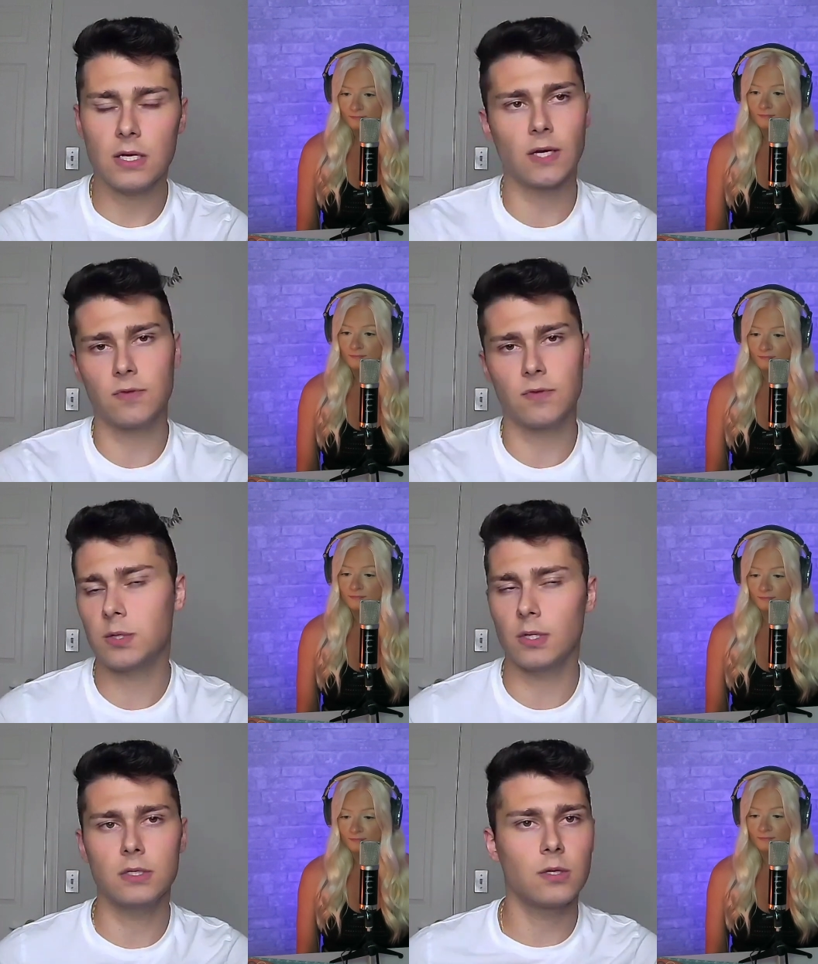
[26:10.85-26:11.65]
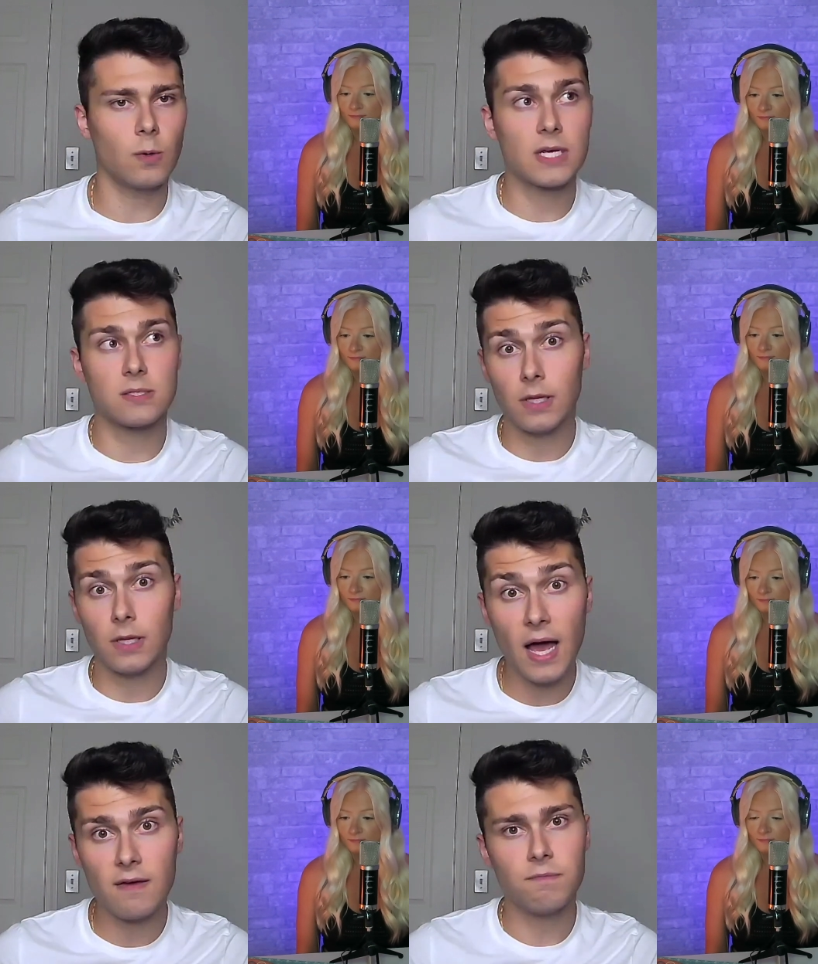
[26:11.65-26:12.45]
Speaker 1: You know, I still have to do it for the rest of my
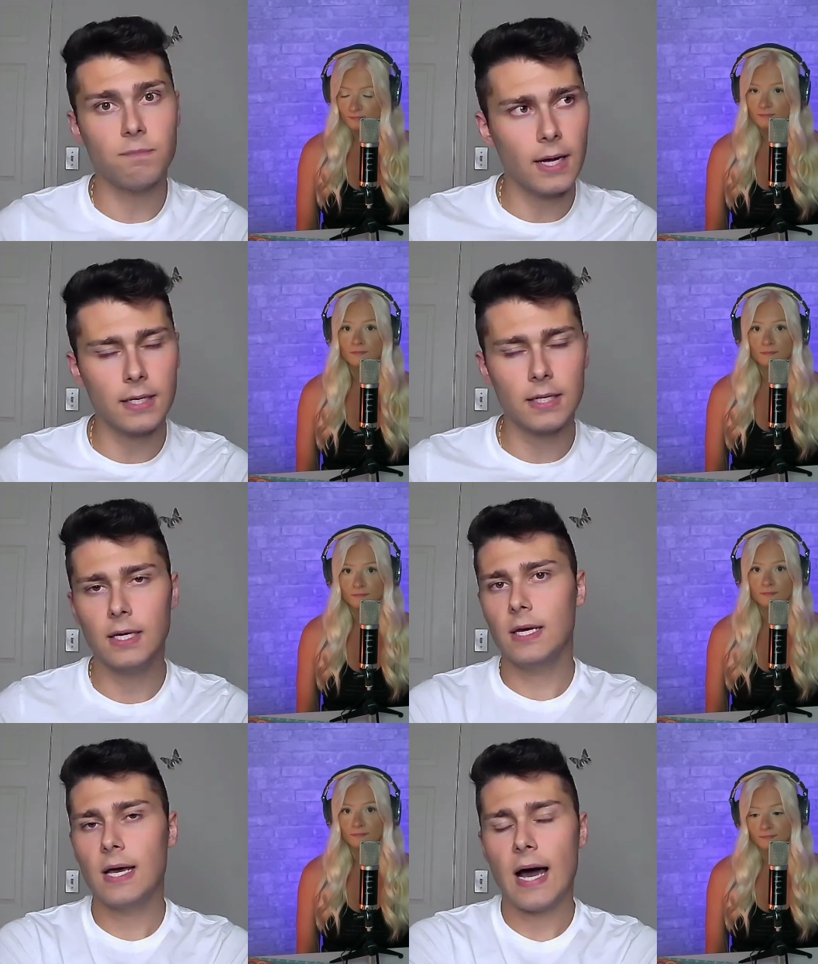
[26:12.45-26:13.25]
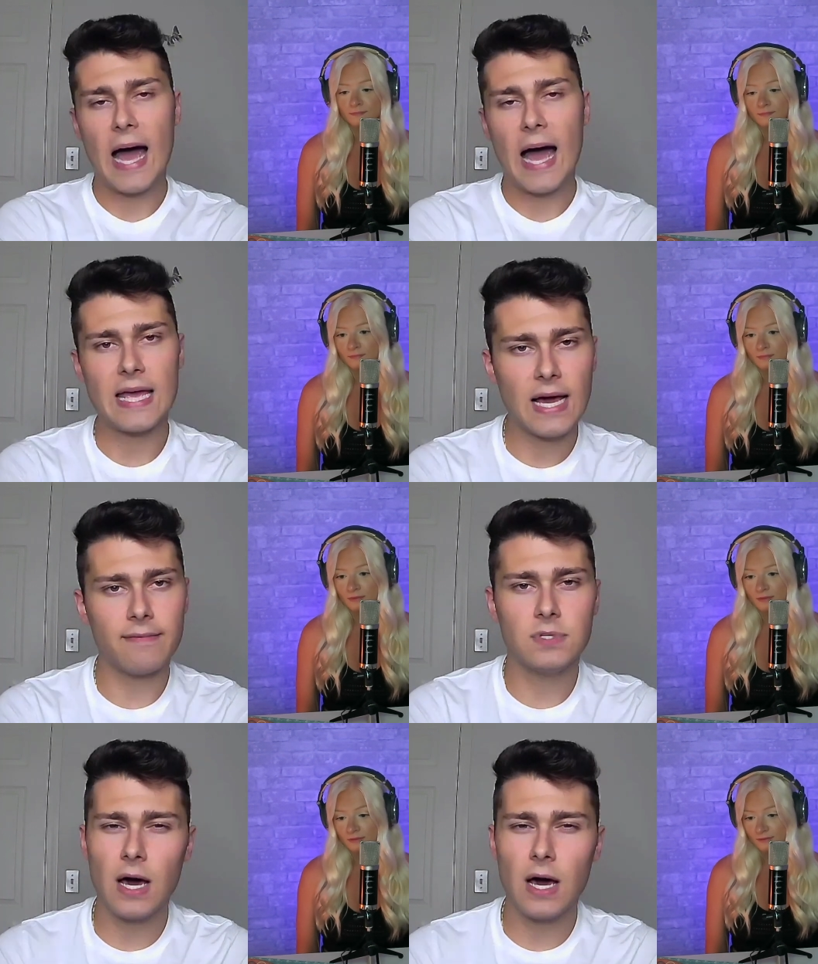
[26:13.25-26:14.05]
life, but
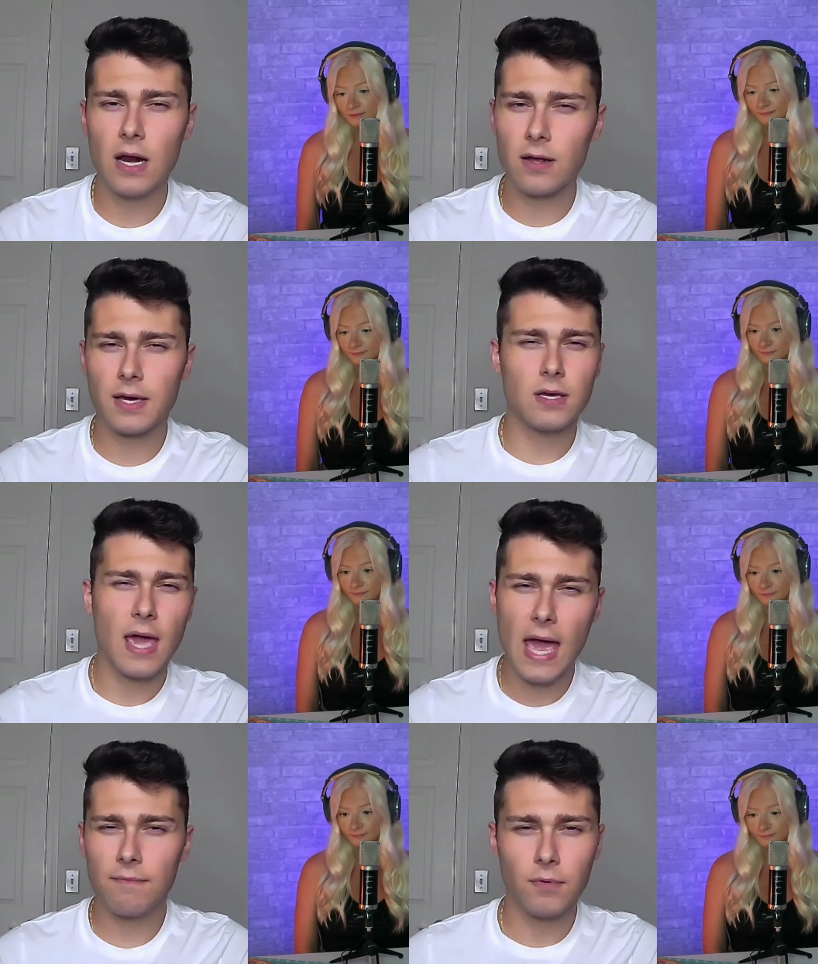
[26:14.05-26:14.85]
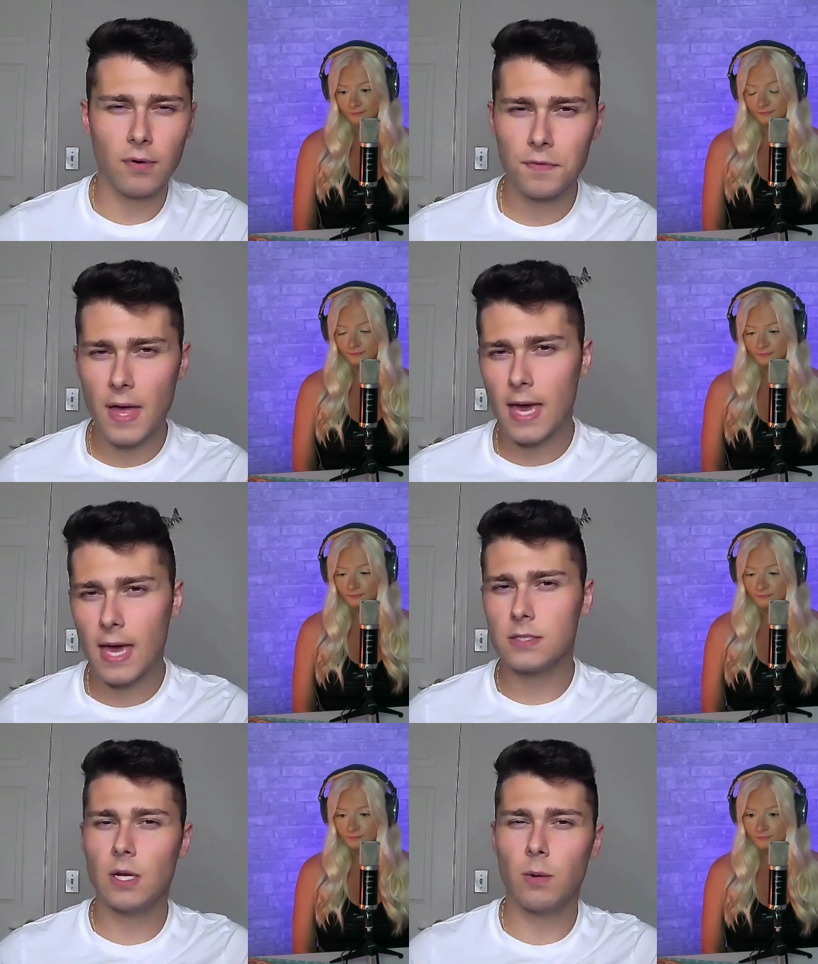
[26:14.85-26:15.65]
I've done a handful of
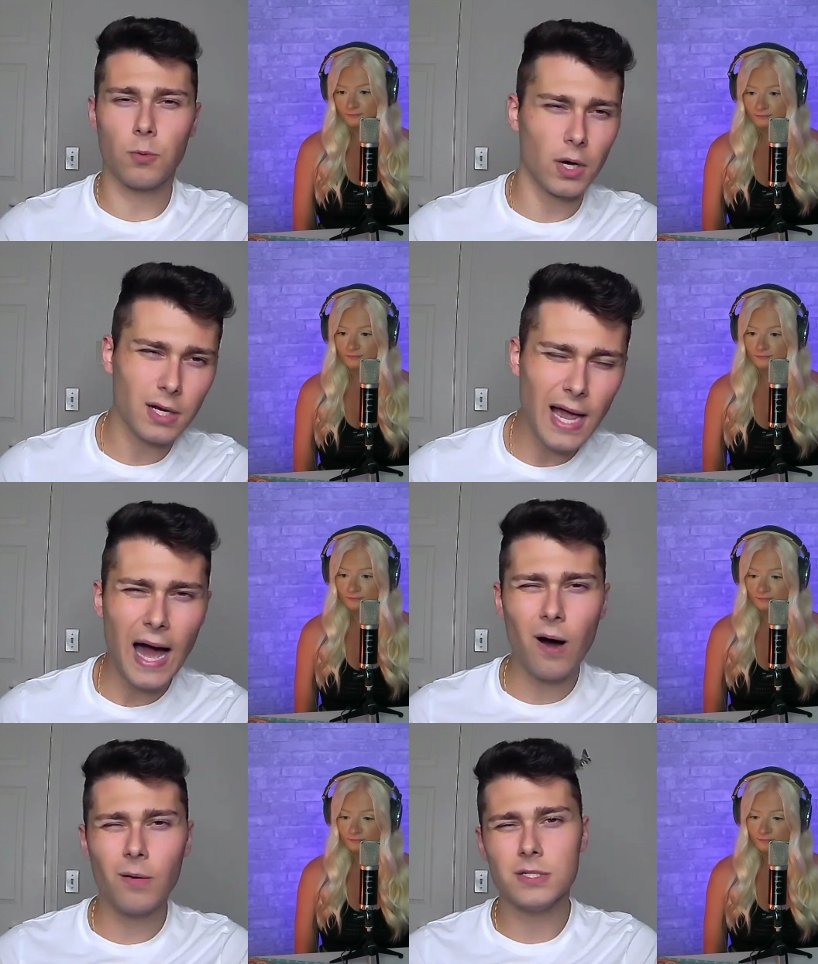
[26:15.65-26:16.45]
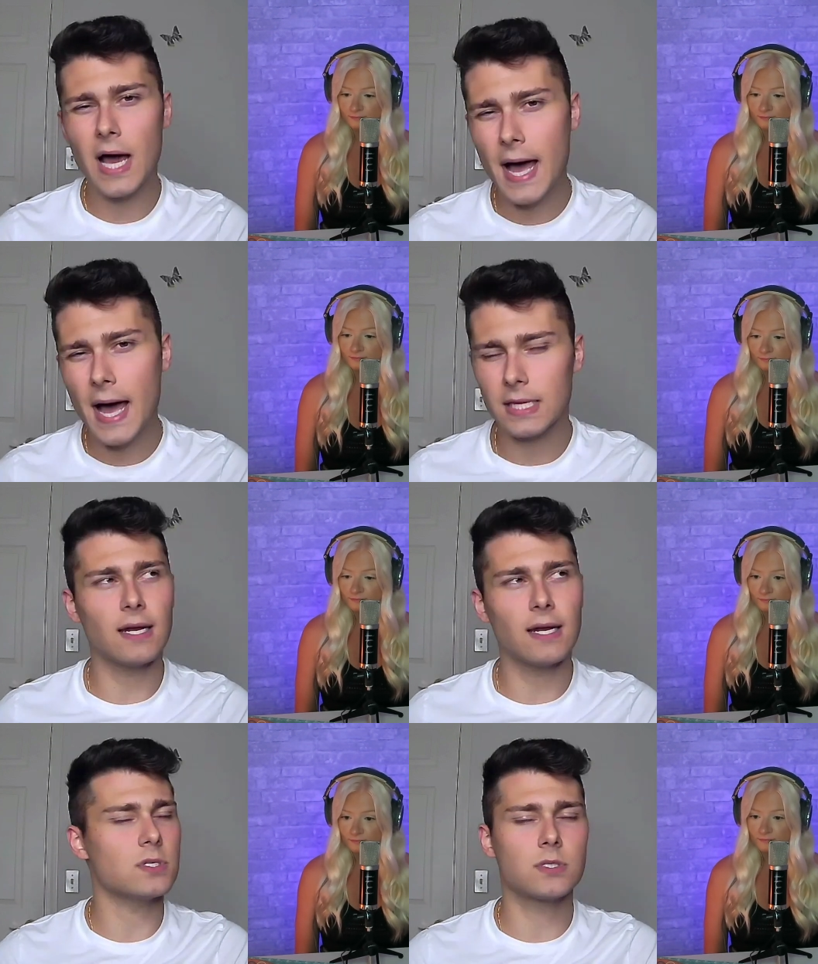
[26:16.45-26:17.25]
things, you know, with working out and diet that
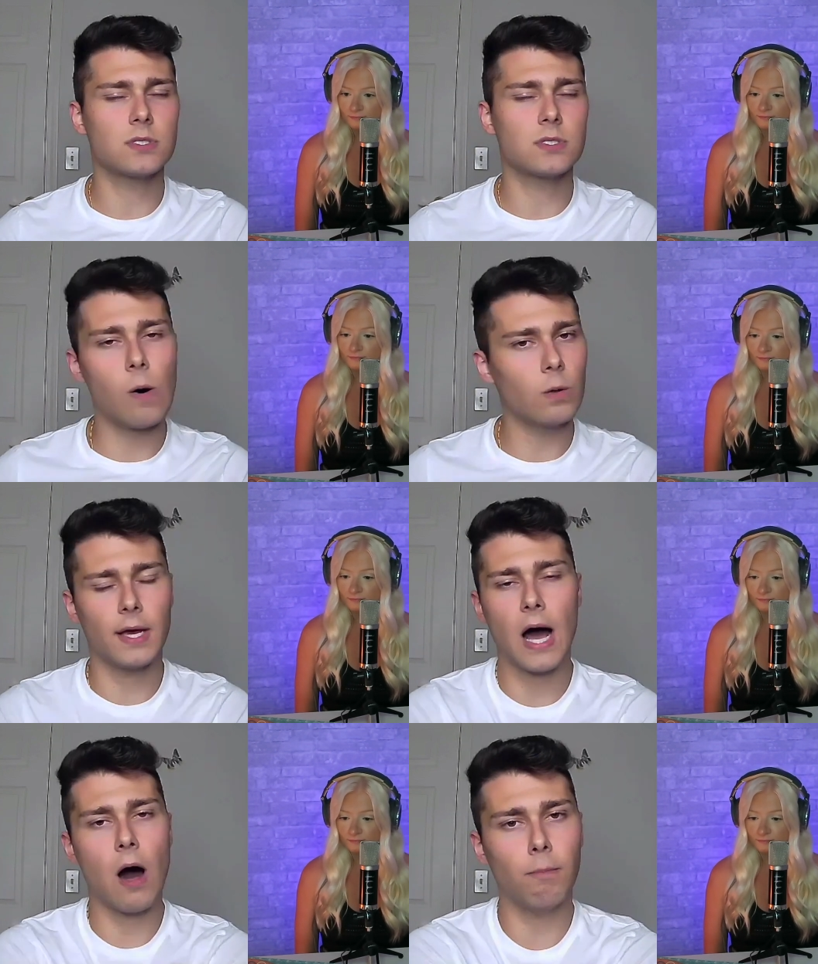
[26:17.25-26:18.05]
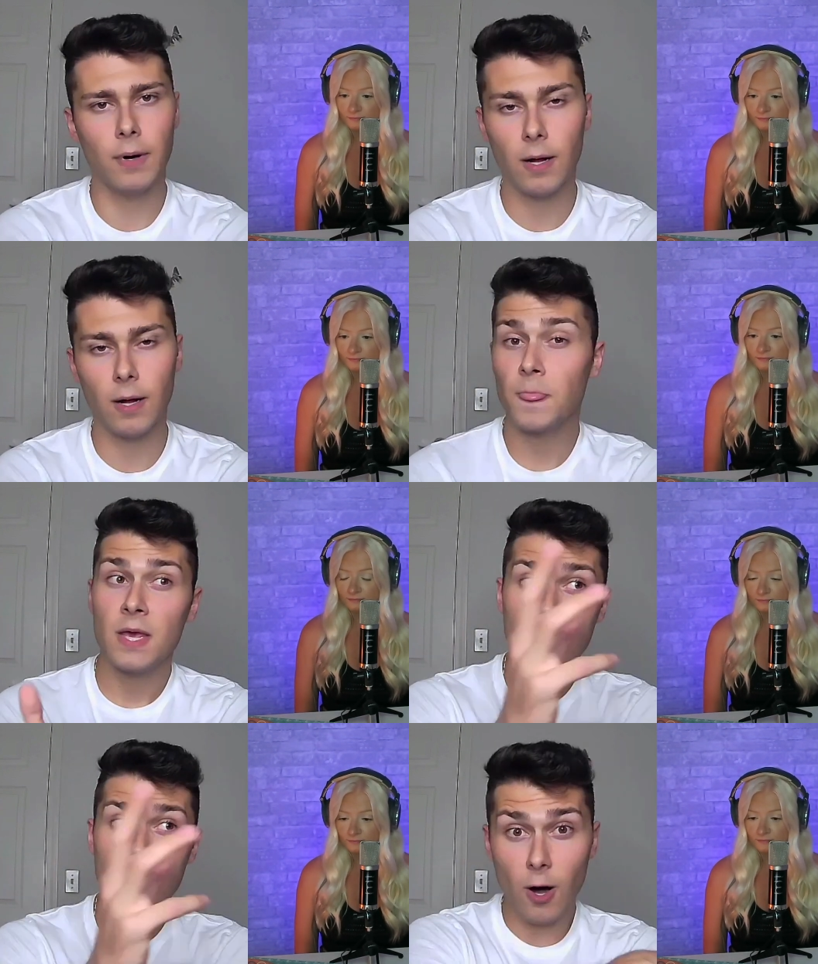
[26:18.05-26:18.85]
have just totally helped. But if you go